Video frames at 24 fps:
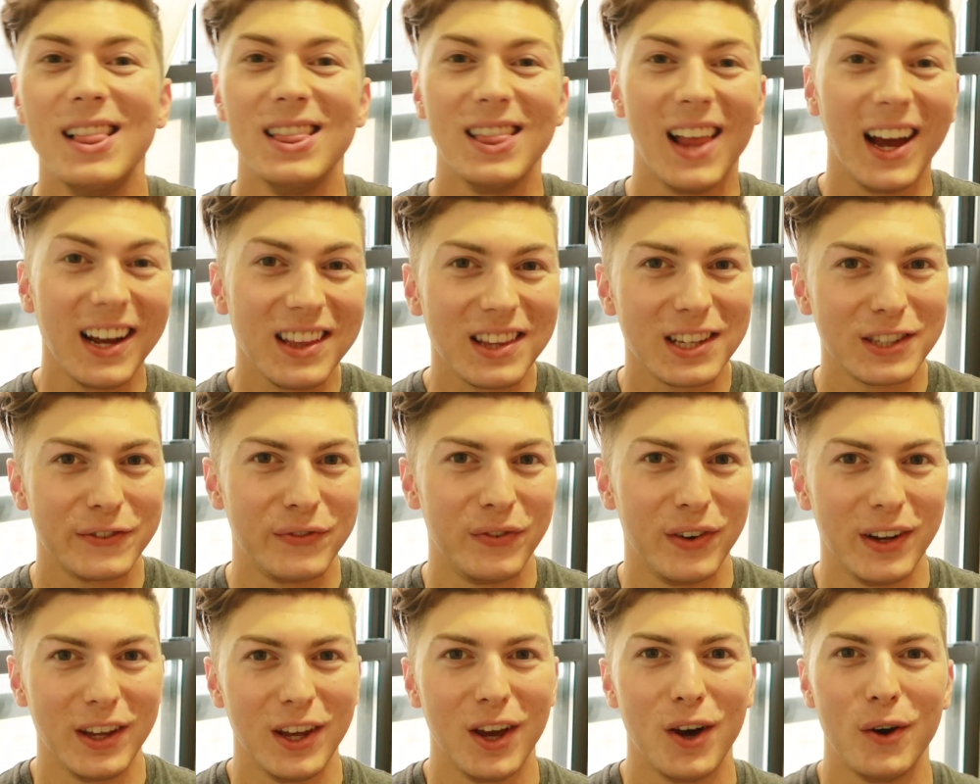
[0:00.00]
like this
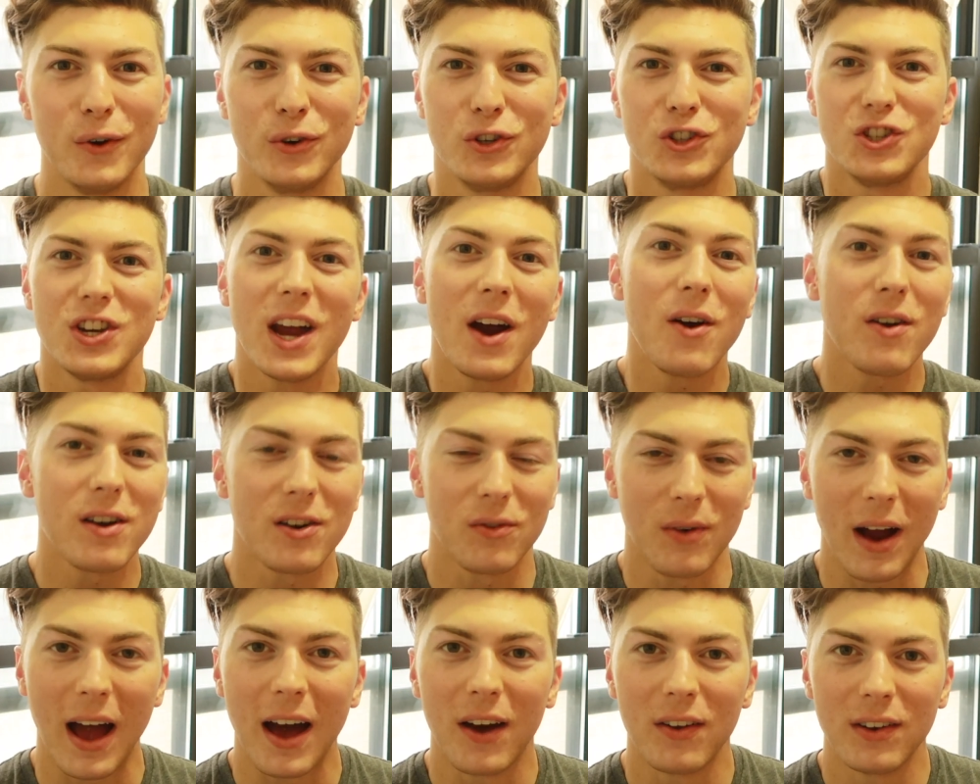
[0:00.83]
video, share it
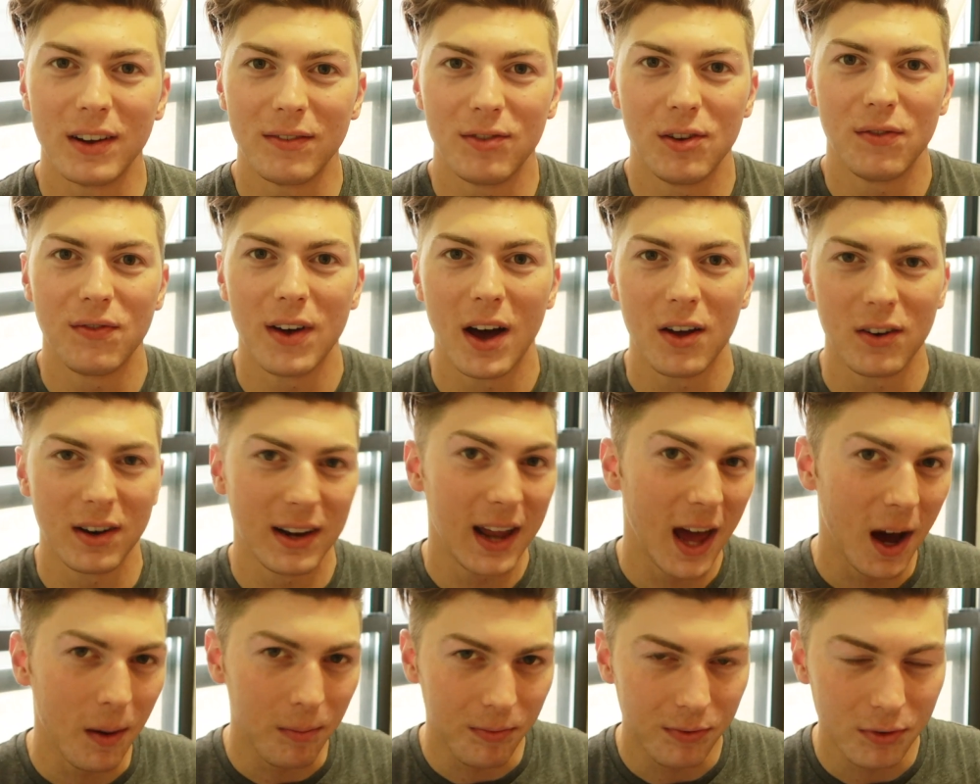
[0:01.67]
around if you found it
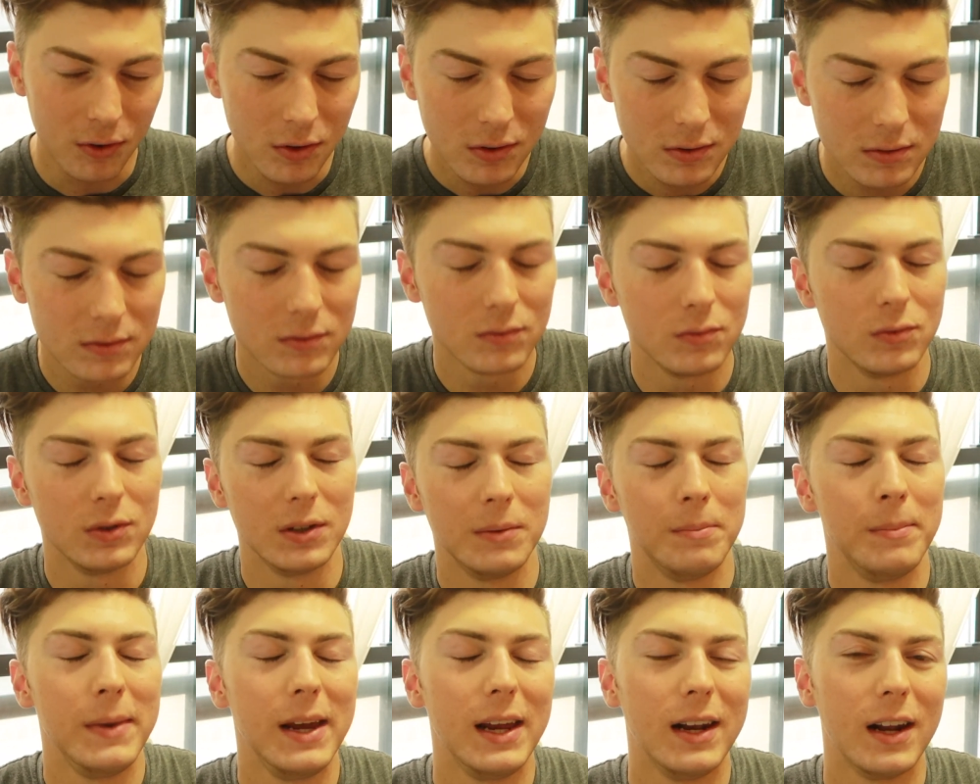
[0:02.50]
helpful,
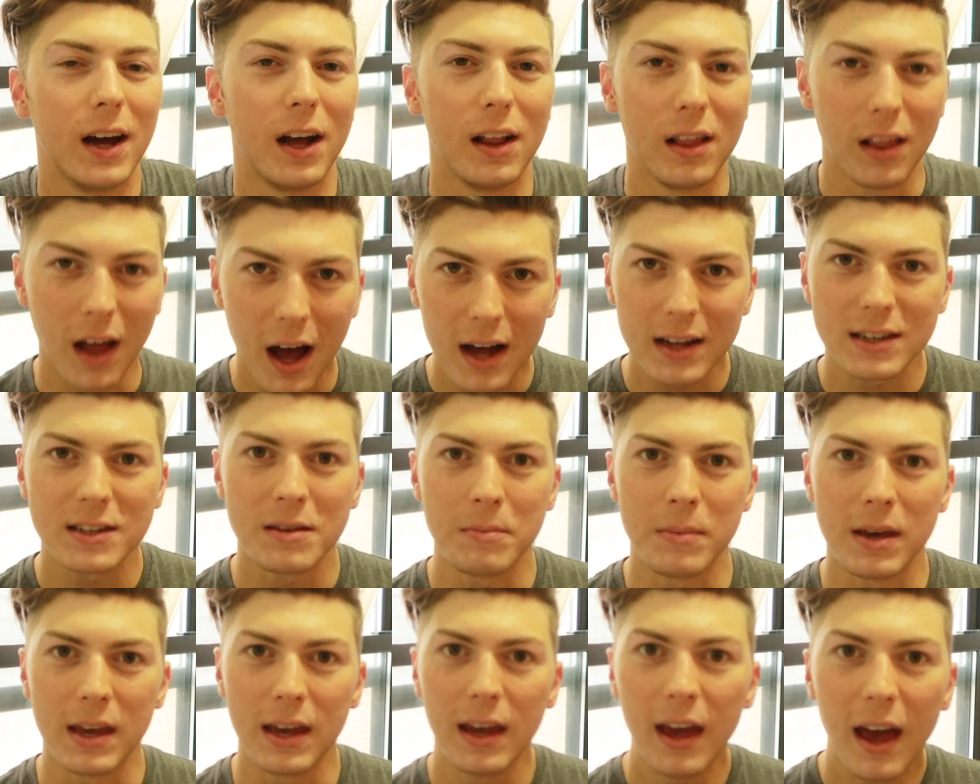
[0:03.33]
would mean a lot to
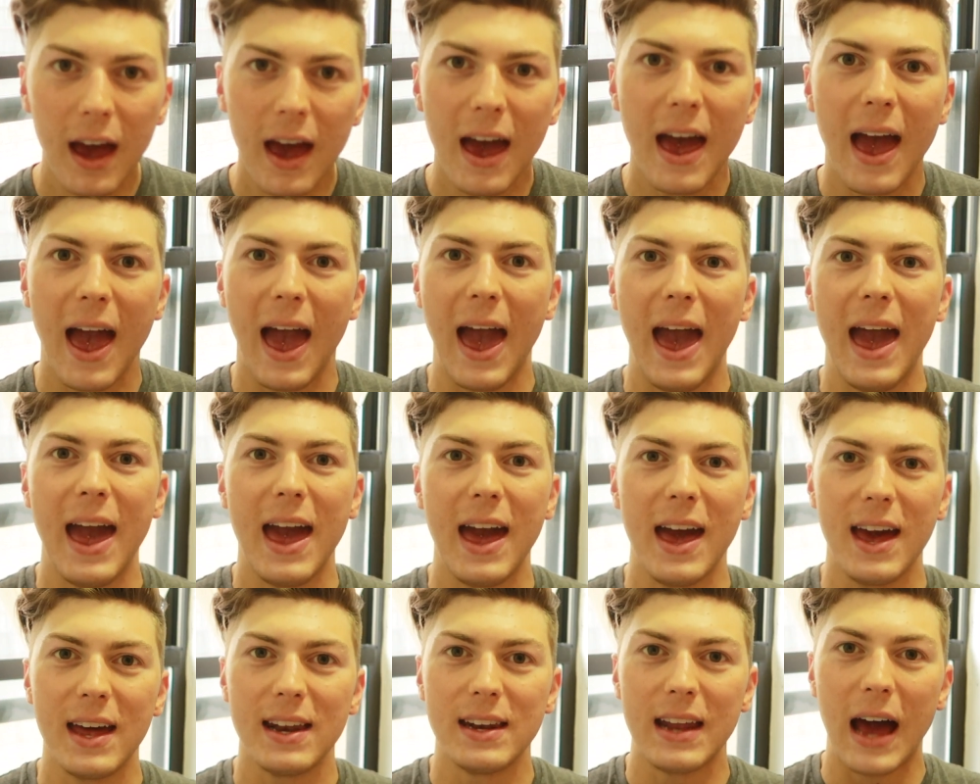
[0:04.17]
me.
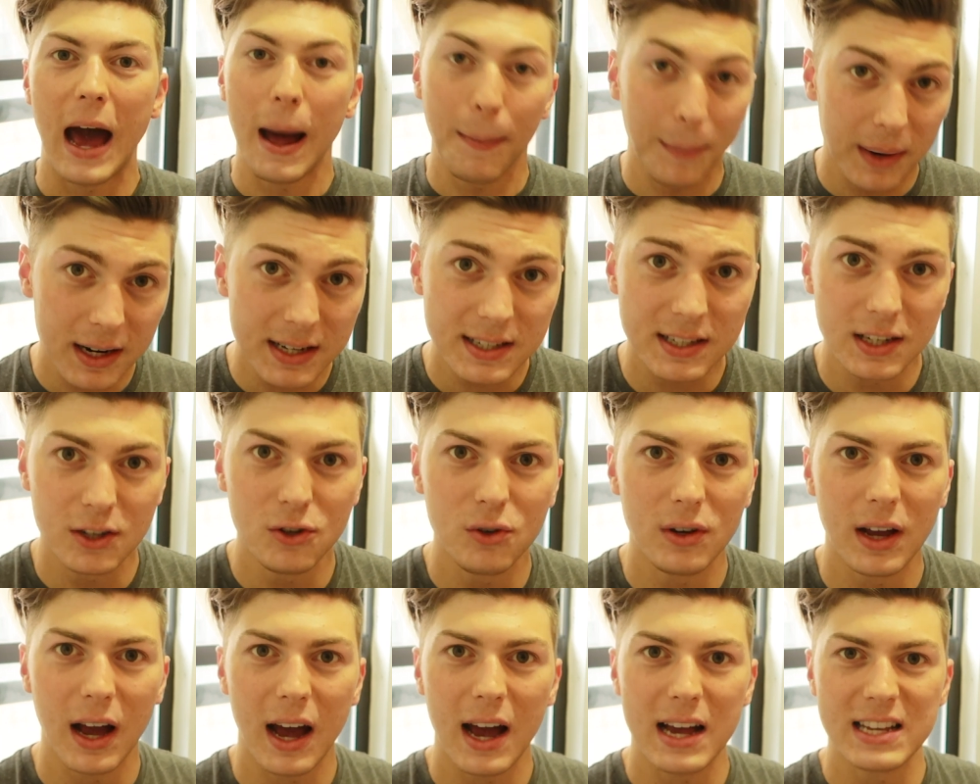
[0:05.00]
And I'm gonna see
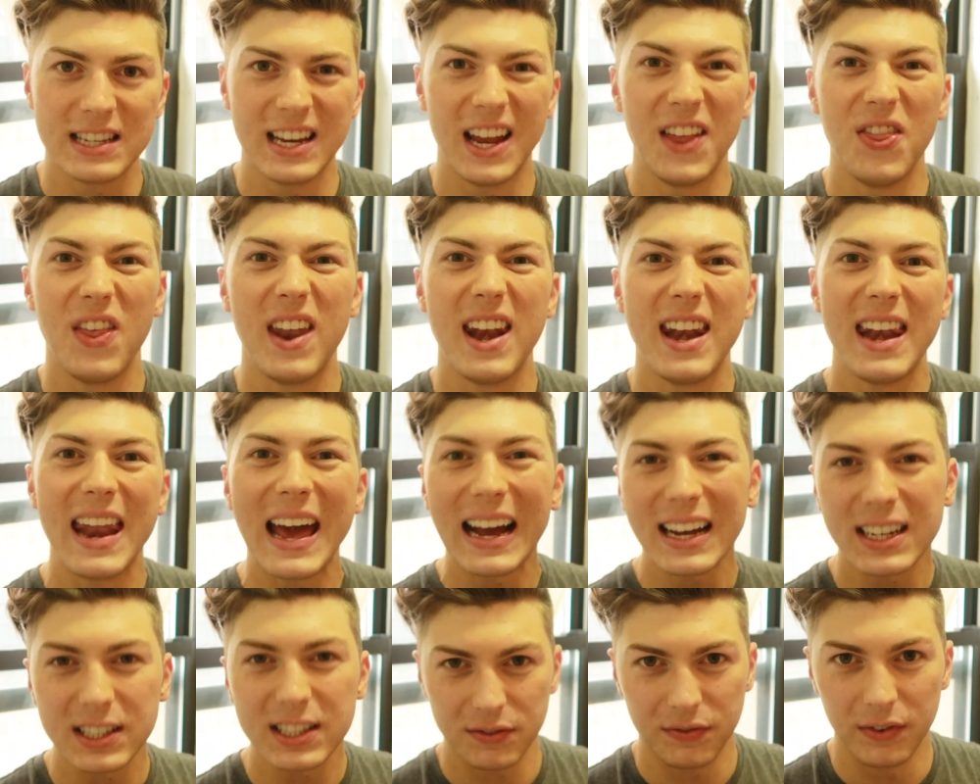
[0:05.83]
you guys in the
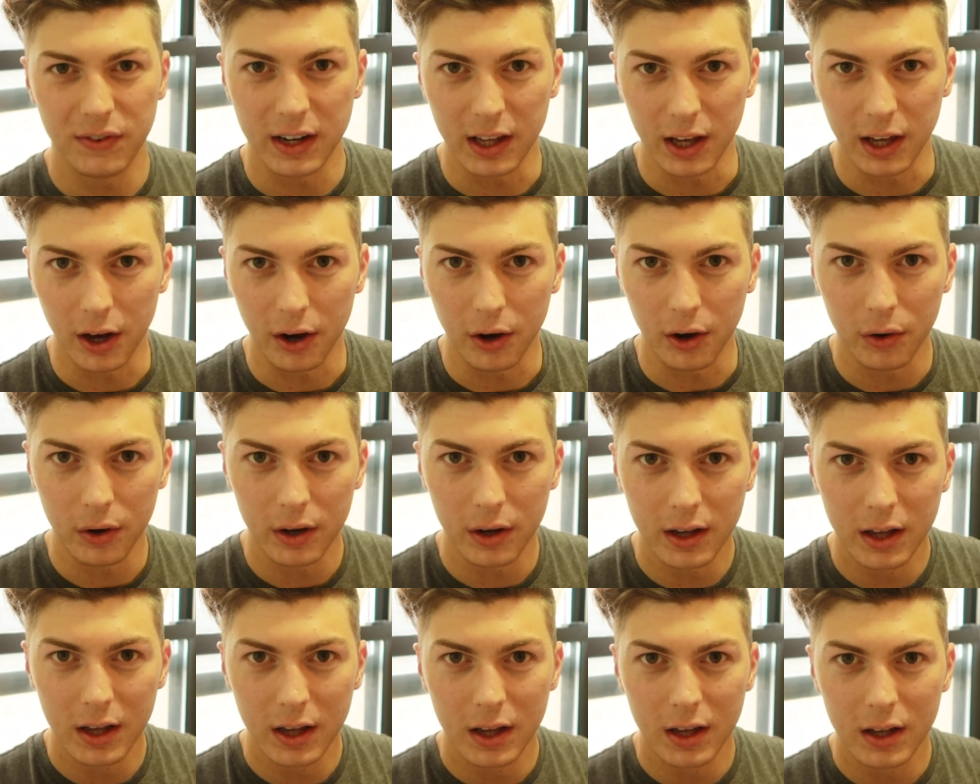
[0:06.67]
next video.
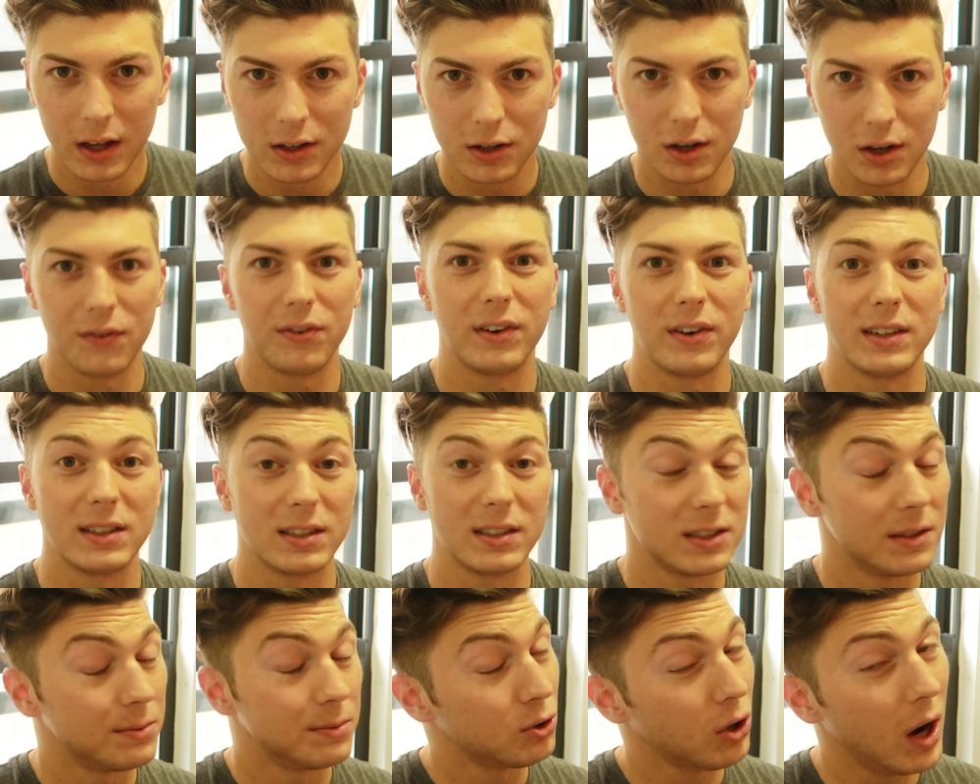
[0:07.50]
Don't forget to
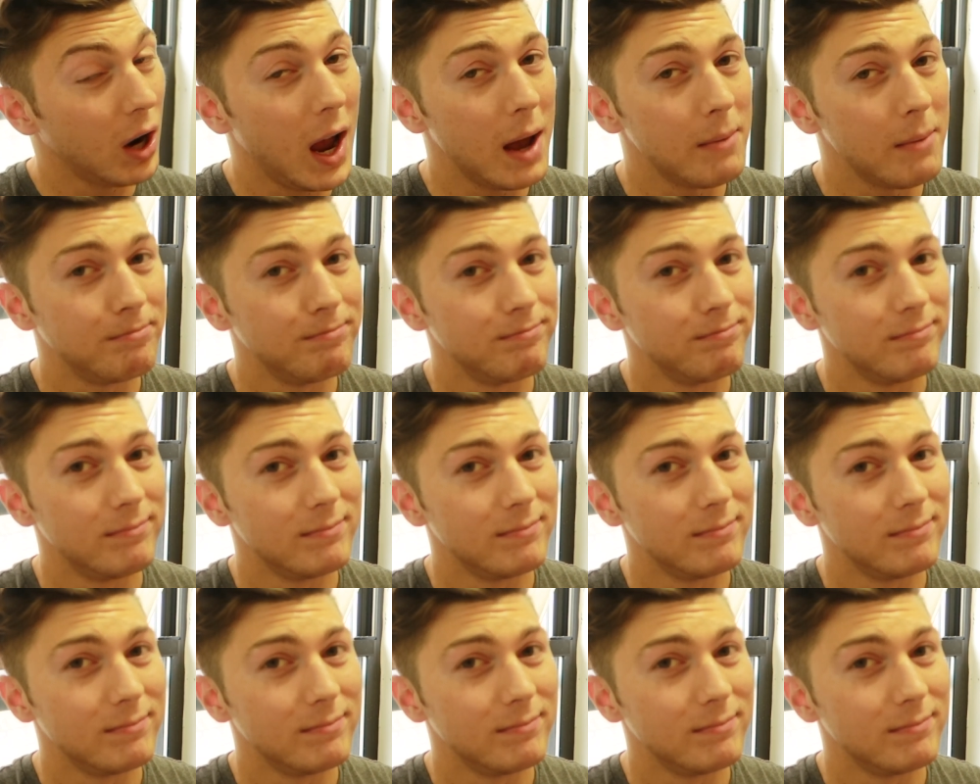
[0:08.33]
subscribe.